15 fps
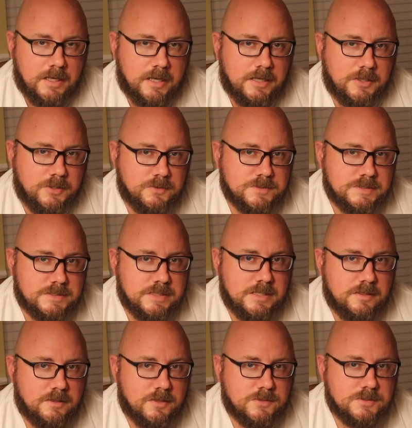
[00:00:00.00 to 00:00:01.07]
And you'll
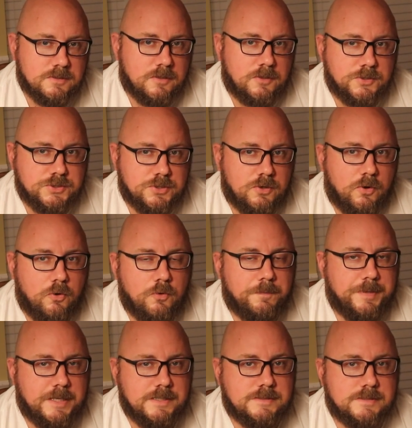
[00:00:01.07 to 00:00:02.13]
see those larger whole
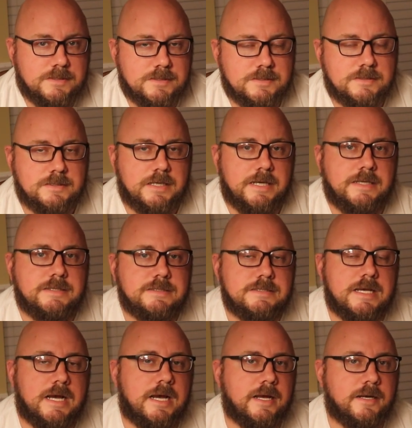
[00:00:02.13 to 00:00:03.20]
pieces
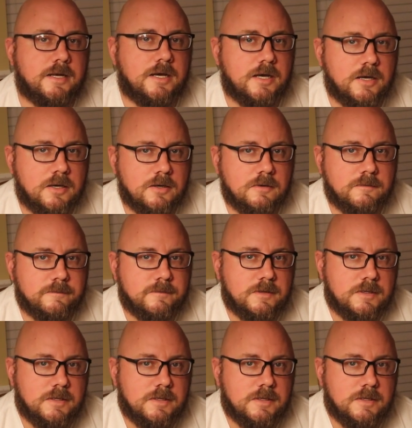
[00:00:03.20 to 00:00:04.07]
inside of